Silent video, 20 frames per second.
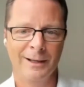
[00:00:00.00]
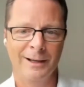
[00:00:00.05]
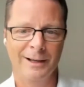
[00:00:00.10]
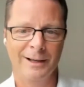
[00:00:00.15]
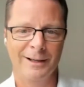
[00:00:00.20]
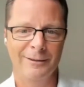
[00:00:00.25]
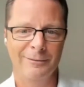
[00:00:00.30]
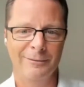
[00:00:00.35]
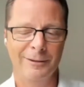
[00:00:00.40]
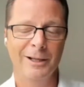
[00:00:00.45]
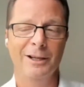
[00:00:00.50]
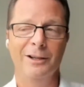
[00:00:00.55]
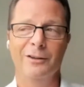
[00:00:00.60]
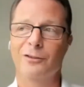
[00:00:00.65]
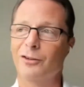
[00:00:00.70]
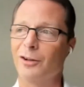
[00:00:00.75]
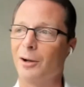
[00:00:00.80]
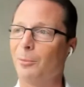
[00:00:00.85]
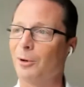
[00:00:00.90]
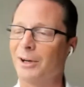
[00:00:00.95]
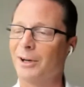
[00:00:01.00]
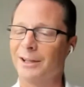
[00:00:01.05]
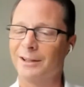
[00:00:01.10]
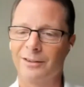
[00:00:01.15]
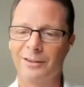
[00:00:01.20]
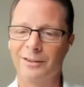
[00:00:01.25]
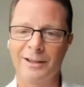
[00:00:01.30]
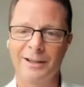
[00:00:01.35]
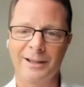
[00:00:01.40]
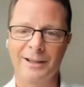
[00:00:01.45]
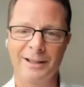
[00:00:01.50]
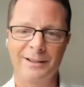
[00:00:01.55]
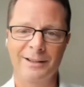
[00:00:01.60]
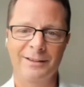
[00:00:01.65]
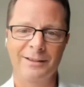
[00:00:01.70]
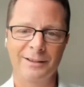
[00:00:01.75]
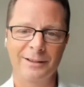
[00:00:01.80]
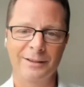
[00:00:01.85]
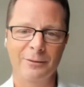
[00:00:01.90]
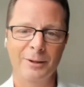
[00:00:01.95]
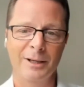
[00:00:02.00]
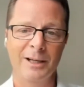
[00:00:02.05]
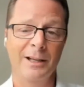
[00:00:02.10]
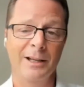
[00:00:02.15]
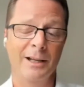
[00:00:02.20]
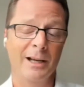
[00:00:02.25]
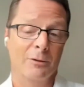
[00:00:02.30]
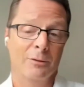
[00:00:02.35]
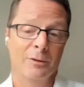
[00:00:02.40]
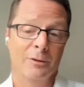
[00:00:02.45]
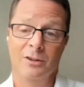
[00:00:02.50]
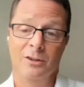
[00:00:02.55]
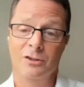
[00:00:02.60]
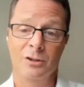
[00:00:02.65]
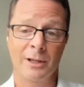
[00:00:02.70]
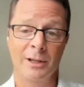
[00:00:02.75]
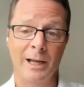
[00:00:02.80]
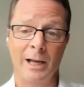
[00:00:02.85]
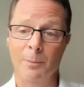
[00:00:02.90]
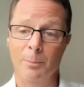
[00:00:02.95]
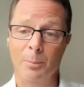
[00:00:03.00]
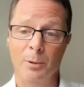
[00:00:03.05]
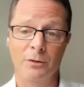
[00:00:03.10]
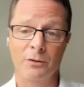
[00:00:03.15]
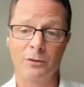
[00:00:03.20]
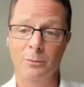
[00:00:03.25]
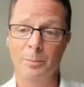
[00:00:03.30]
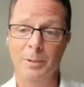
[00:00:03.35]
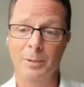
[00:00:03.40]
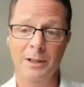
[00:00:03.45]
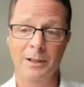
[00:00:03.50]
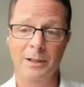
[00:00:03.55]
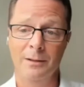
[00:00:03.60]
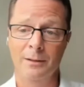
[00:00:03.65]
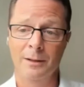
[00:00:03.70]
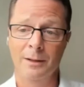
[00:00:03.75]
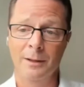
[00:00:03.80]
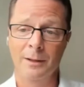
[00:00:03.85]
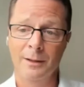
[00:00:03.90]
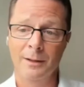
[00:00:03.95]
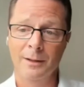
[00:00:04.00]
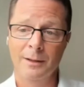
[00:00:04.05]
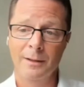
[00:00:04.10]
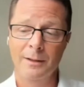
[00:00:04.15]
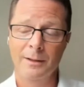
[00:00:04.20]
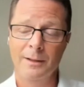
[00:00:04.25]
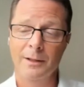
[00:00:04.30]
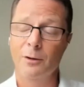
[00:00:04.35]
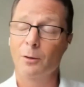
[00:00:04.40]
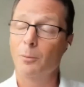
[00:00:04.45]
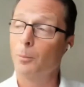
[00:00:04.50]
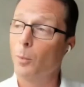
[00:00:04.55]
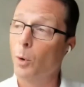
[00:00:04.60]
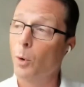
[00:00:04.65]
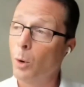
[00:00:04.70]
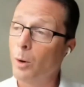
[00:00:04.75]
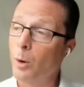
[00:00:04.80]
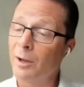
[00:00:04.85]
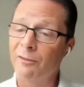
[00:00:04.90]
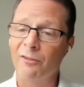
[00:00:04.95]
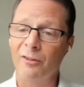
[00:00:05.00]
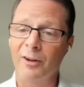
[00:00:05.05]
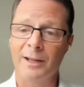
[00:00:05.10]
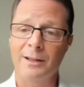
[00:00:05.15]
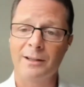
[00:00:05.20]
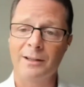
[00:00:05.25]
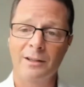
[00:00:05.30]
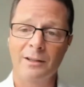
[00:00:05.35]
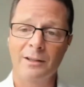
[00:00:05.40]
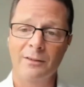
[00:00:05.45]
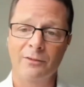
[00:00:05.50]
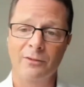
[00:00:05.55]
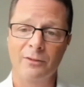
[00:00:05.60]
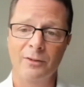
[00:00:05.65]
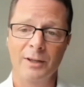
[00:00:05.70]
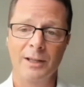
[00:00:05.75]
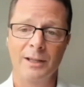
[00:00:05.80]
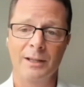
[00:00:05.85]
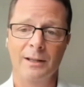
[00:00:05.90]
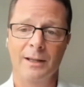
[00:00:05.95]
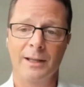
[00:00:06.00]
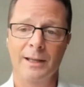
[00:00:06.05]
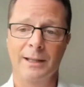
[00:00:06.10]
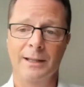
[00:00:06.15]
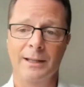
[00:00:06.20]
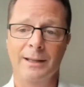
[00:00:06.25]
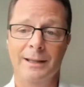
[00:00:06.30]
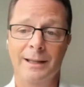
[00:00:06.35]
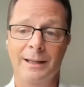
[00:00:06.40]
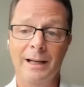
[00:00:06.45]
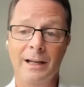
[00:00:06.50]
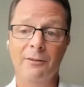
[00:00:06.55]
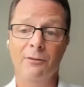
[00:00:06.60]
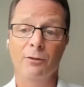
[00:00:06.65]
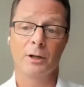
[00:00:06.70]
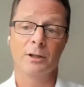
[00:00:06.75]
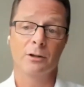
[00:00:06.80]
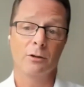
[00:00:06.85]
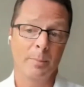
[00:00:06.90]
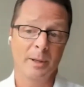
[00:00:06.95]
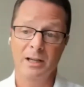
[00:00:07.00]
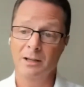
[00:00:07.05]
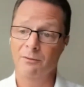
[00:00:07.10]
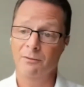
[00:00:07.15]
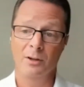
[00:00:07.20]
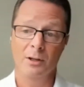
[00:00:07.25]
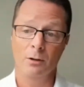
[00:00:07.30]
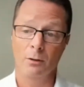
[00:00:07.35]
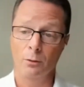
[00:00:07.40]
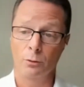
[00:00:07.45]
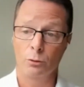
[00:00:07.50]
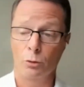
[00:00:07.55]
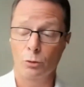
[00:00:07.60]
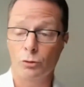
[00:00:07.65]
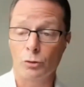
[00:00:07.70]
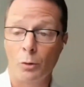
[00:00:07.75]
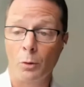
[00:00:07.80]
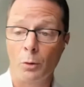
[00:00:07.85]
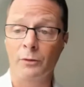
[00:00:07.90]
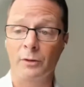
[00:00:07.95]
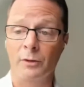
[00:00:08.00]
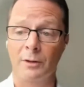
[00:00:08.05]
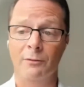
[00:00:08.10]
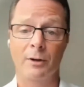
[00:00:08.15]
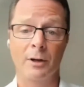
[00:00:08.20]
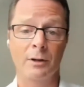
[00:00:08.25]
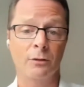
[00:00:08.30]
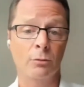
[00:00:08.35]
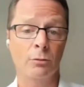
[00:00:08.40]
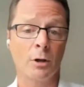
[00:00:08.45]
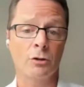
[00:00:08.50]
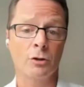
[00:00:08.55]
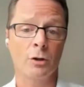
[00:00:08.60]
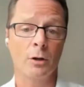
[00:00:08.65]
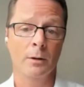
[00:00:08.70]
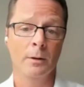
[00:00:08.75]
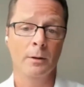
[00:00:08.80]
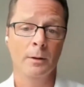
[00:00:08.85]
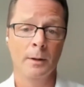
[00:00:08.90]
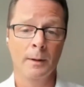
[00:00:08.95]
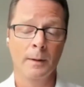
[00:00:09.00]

really, in summary, it's really acquisition help us to be more effective in delivering the benefit of neutral host infrastructure,